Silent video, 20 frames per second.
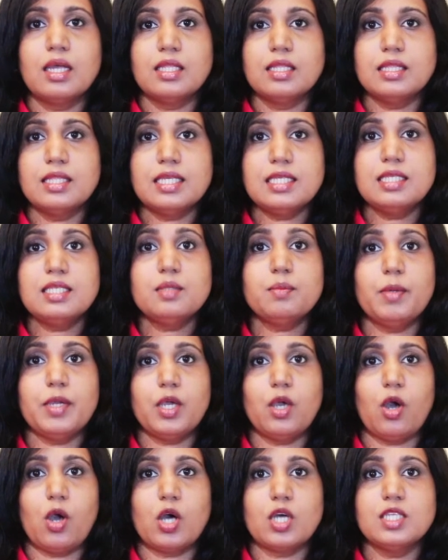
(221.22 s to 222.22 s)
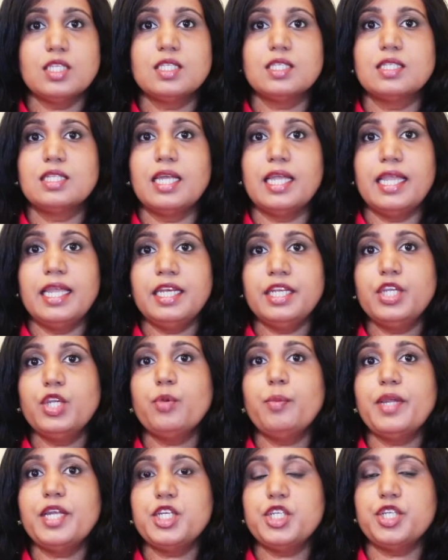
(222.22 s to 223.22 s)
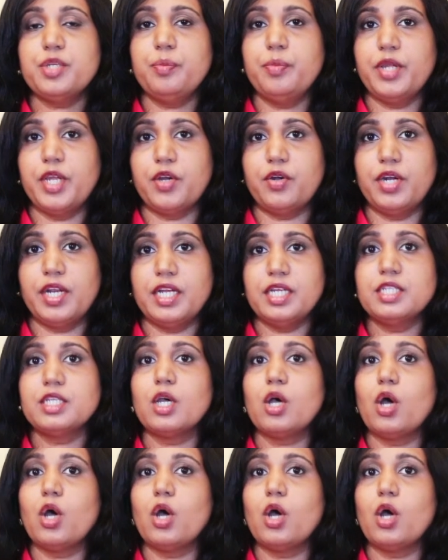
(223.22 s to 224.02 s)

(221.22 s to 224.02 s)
This is because the incubation period